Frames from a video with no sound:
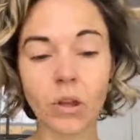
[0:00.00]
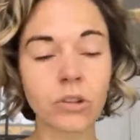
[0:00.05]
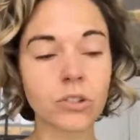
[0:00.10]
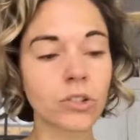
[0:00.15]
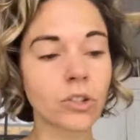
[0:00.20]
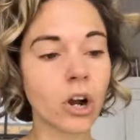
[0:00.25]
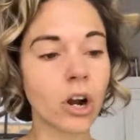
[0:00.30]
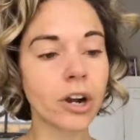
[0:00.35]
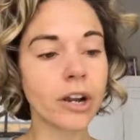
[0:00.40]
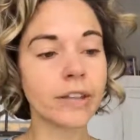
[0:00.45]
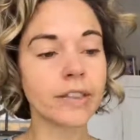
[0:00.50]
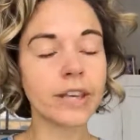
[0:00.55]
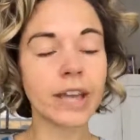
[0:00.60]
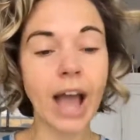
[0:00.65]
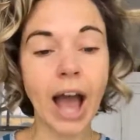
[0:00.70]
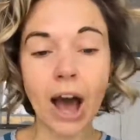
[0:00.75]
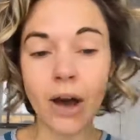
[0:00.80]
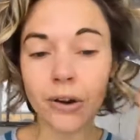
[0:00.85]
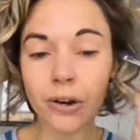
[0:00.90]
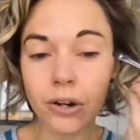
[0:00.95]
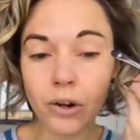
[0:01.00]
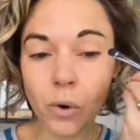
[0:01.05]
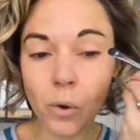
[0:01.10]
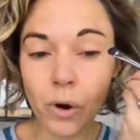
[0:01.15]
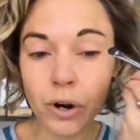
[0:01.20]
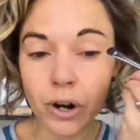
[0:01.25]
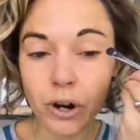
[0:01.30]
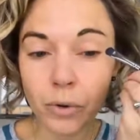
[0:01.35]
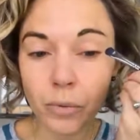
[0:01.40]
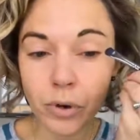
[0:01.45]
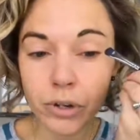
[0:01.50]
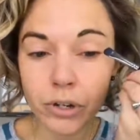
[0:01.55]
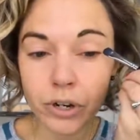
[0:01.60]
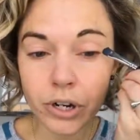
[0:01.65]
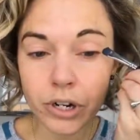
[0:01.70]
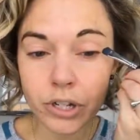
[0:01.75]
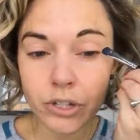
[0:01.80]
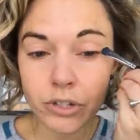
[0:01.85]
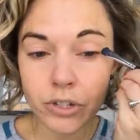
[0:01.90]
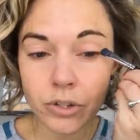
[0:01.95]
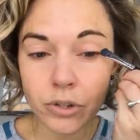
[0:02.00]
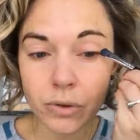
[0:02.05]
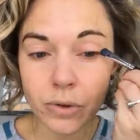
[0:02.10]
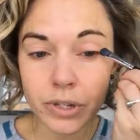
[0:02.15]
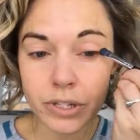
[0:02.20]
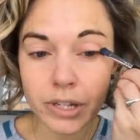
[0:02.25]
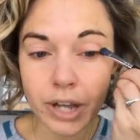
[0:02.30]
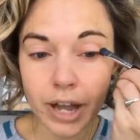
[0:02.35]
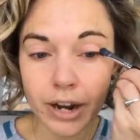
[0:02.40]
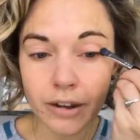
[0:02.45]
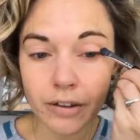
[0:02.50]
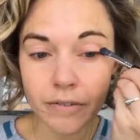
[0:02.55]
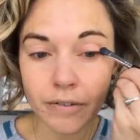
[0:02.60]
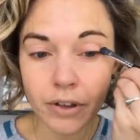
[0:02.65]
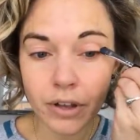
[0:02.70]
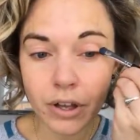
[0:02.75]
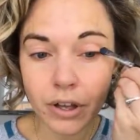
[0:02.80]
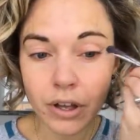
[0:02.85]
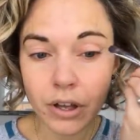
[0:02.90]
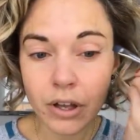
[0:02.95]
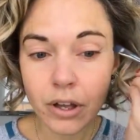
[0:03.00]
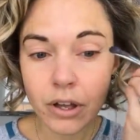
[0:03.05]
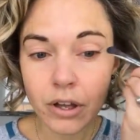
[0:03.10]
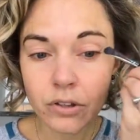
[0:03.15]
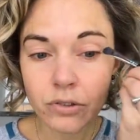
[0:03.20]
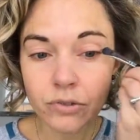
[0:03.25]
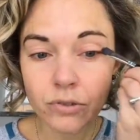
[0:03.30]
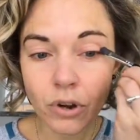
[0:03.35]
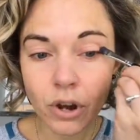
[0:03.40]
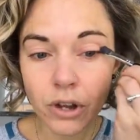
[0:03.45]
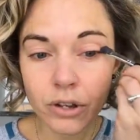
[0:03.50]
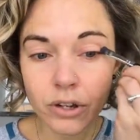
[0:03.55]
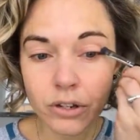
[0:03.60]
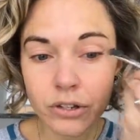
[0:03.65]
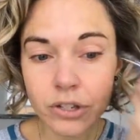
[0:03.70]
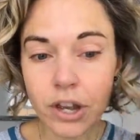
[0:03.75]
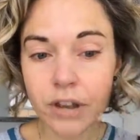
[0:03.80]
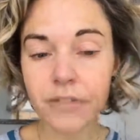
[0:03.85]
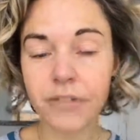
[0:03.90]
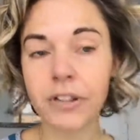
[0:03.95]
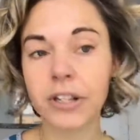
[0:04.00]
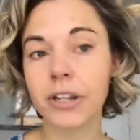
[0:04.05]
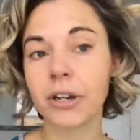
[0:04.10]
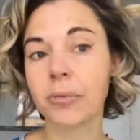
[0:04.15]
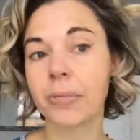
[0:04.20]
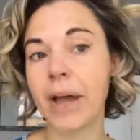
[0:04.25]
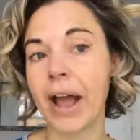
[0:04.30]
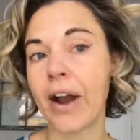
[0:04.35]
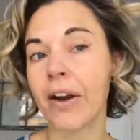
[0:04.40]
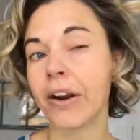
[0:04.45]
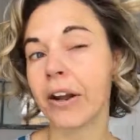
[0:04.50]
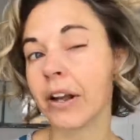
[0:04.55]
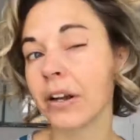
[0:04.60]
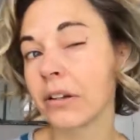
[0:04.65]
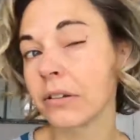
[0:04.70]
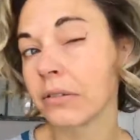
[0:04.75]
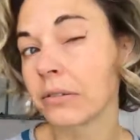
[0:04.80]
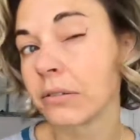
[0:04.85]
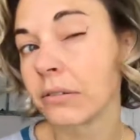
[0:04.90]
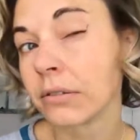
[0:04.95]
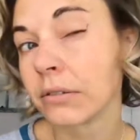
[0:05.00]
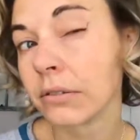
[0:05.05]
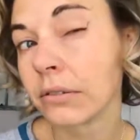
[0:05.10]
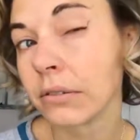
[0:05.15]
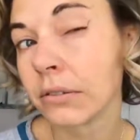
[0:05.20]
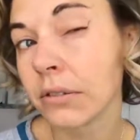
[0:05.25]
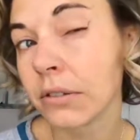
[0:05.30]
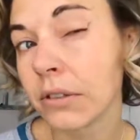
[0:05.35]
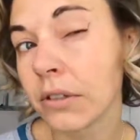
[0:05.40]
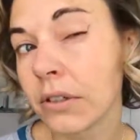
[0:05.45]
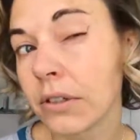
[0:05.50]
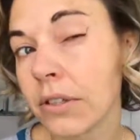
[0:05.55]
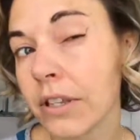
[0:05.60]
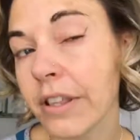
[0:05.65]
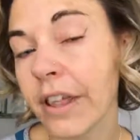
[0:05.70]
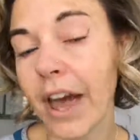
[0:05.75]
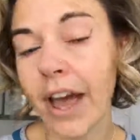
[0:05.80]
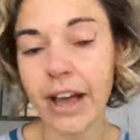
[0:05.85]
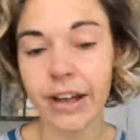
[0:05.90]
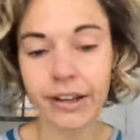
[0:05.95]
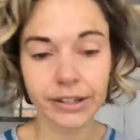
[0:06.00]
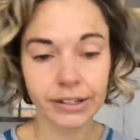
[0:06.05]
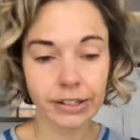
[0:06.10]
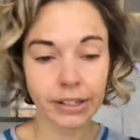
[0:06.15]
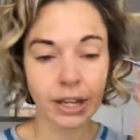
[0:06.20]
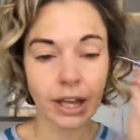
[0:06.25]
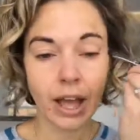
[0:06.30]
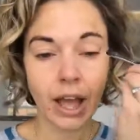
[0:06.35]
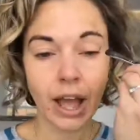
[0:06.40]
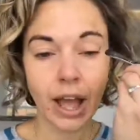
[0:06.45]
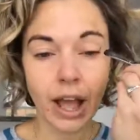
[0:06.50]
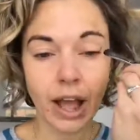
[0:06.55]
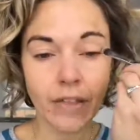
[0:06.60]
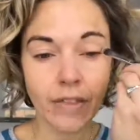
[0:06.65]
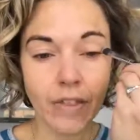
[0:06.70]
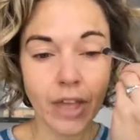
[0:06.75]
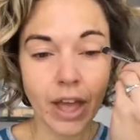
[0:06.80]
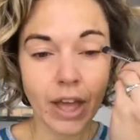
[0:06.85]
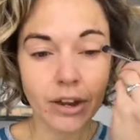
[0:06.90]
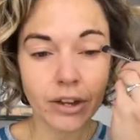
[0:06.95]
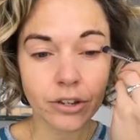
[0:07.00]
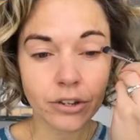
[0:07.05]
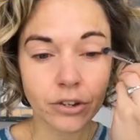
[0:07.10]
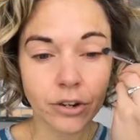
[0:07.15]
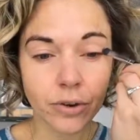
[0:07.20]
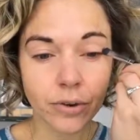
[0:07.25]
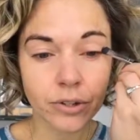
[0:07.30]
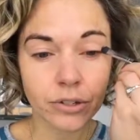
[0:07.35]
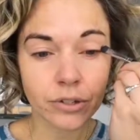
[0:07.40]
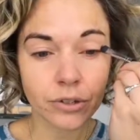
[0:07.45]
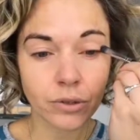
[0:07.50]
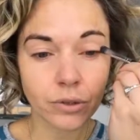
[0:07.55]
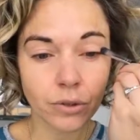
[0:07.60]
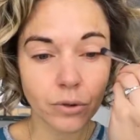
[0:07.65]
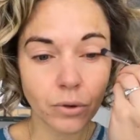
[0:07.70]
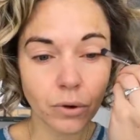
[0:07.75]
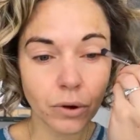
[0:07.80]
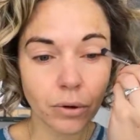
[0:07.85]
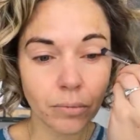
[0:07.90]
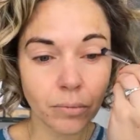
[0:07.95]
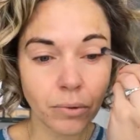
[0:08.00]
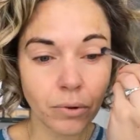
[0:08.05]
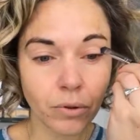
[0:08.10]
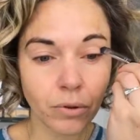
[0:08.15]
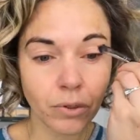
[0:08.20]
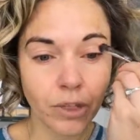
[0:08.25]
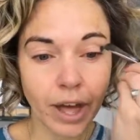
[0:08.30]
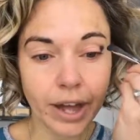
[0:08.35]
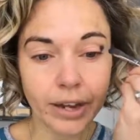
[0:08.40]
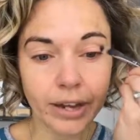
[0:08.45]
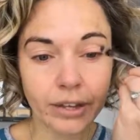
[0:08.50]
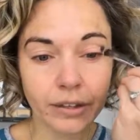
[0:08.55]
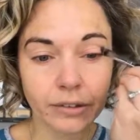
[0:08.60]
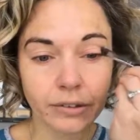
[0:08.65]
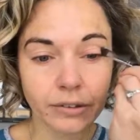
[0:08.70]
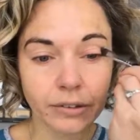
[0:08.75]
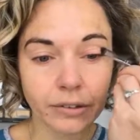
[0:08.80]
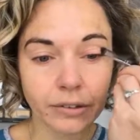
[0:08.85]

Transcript: Start in the outer corner, and what you're gonna do is kind of draw yourself a little barrier. You see that? And then you're going to pull that in.